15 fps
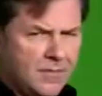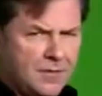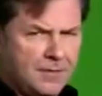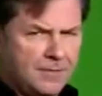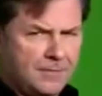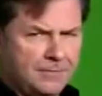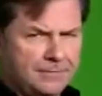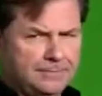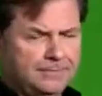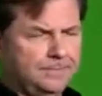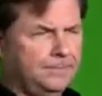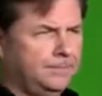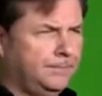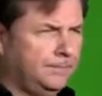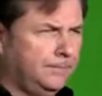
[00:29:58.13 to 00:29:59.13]

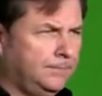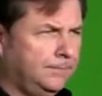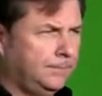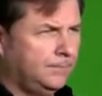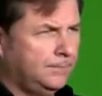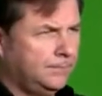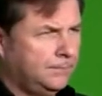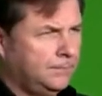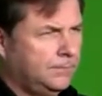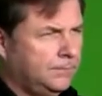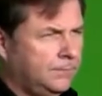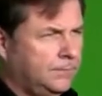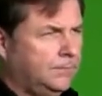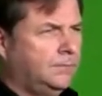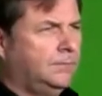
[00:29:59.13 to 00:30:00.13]

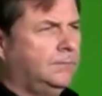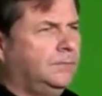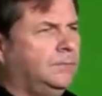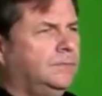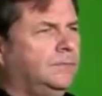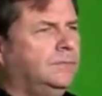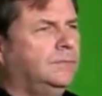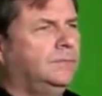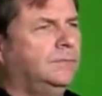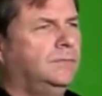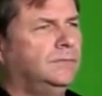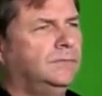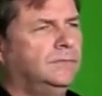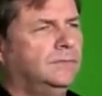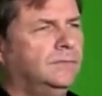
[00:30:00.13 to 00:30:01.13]

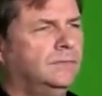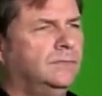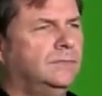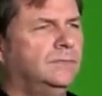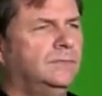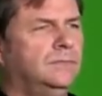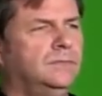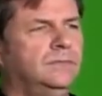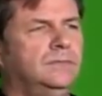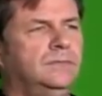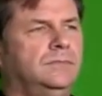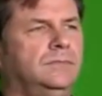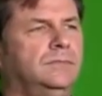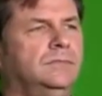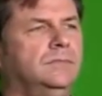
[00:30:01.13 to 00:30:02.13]

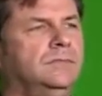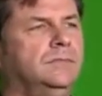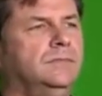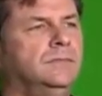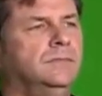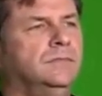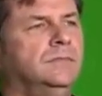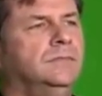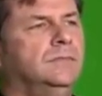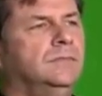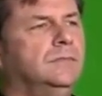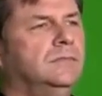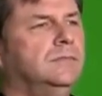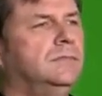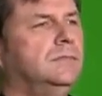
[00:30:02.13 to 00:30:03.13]

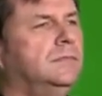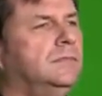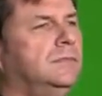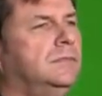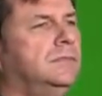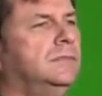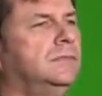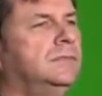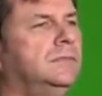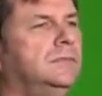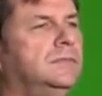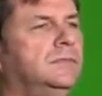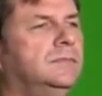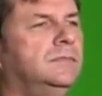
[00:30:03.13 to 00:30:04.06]
(not speaking)